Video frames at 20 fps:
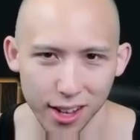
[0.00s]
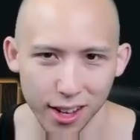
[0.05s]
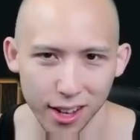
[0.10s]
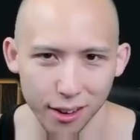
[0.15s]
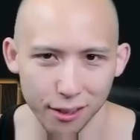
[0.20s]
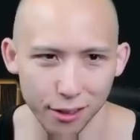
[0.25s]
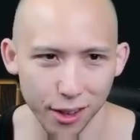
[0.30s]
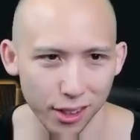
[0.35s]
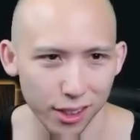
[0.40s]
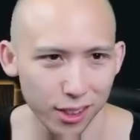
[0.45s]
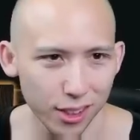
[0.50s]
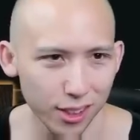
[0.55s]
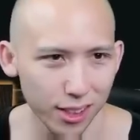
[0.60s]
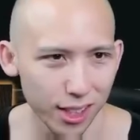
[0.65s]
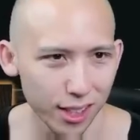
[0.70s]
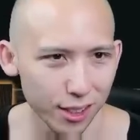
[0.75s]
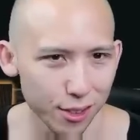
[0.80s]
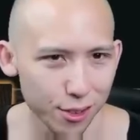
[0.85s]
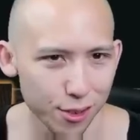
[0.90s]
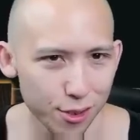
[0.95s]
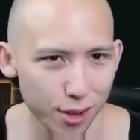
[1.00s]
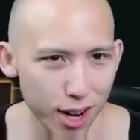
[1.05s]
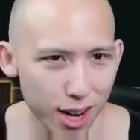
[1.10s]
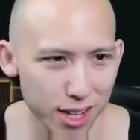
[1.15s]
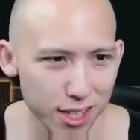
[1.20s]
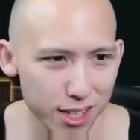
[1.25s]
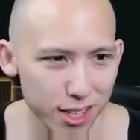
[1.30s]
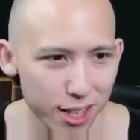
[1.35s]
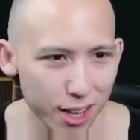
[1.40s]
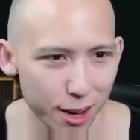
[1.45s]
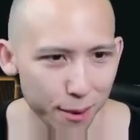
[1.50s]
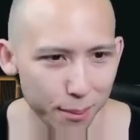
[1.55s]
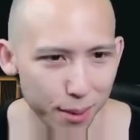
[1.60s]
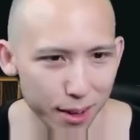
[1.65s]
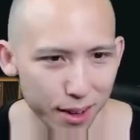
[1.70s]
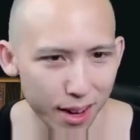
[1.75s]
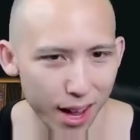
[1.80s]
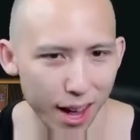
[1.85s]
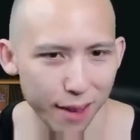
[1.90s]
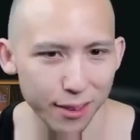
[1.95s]
Fun little Eldrazi. I've
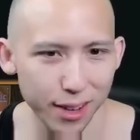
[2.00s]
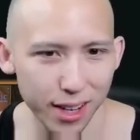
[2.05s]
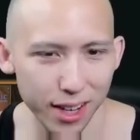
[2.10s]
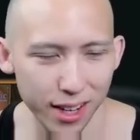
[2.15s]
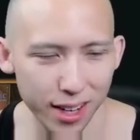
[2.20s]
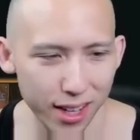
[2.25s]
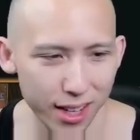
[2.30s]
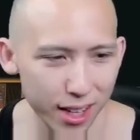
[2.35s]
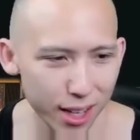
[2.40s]
been having a